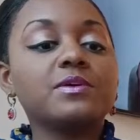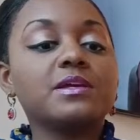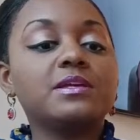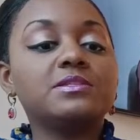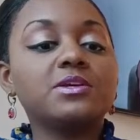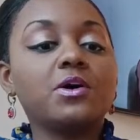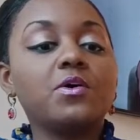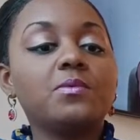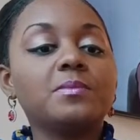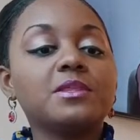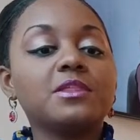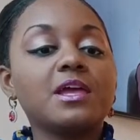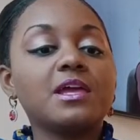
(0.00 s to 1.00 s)
what he told
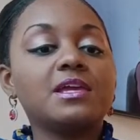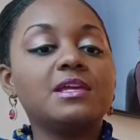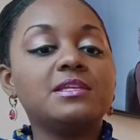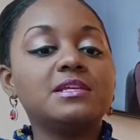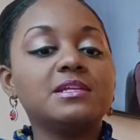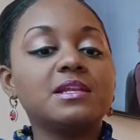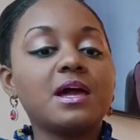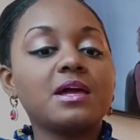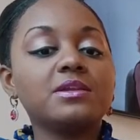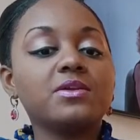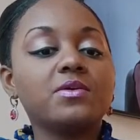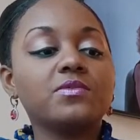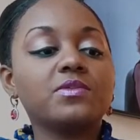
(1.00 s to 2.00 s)
me, that he did not
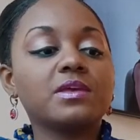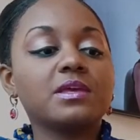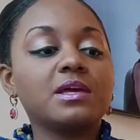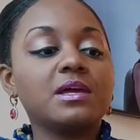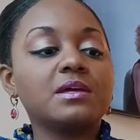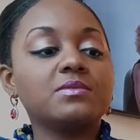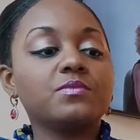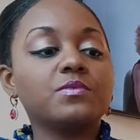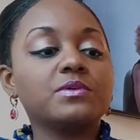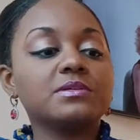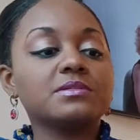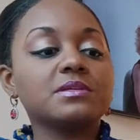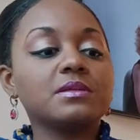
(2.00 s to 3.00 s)
know the gun
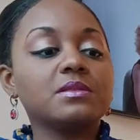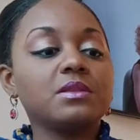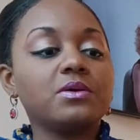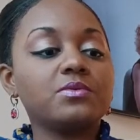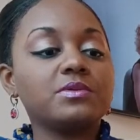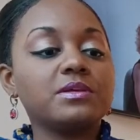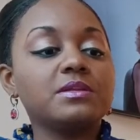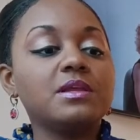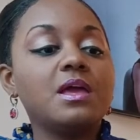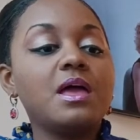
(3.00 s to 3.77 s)
was loaded.